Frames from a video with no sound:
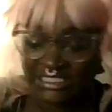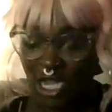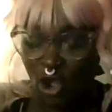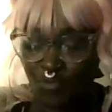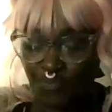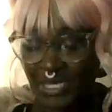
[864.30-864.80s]

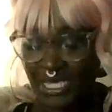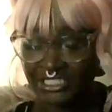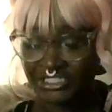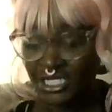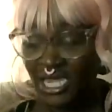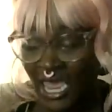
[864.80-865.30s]
No,
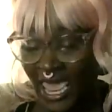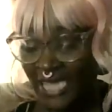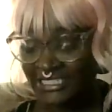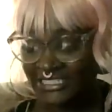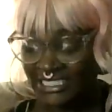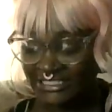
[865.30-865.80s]
bitch.
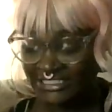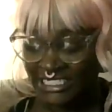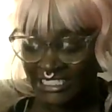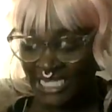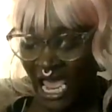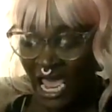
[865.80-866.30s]
Access
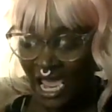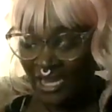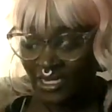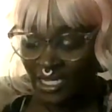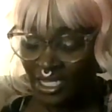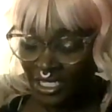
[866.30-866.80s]

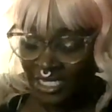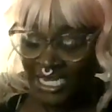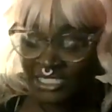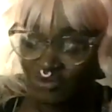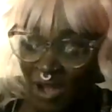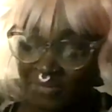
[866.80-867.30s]
denied. And they
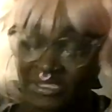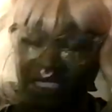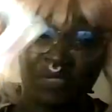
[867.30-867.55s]
probably could